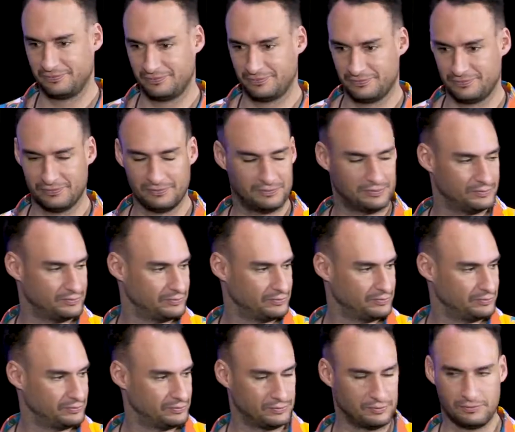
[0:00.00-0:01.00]

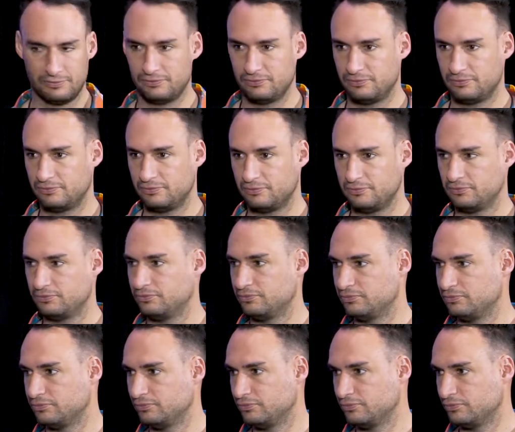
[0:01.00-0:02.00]

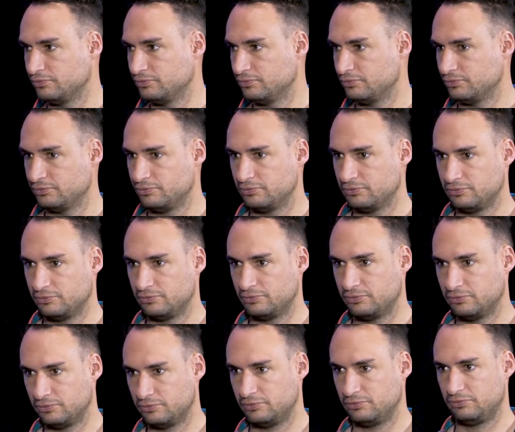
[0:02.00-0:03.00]

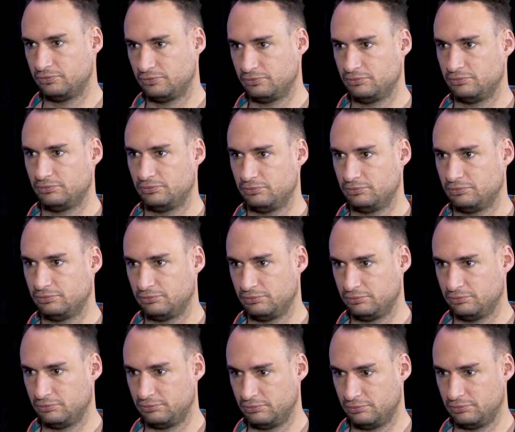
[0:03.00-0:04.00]

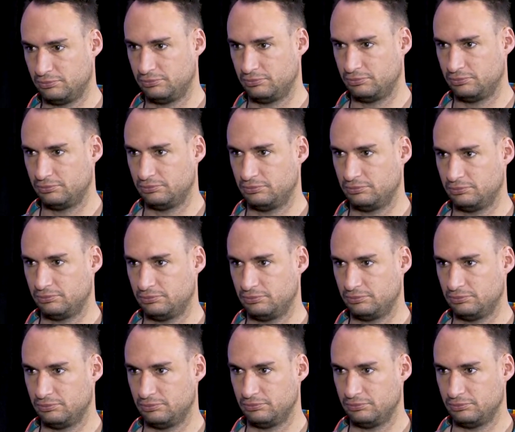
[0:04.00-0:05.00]

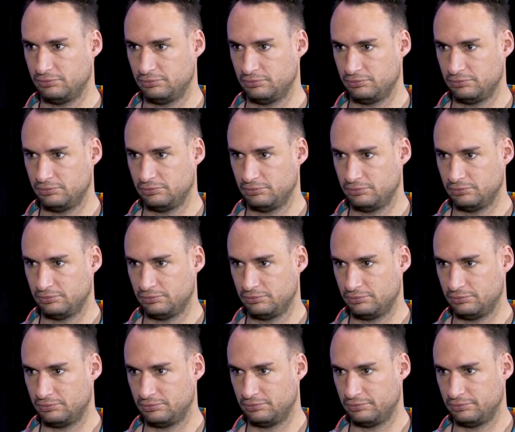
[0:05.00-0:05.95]
[no speech]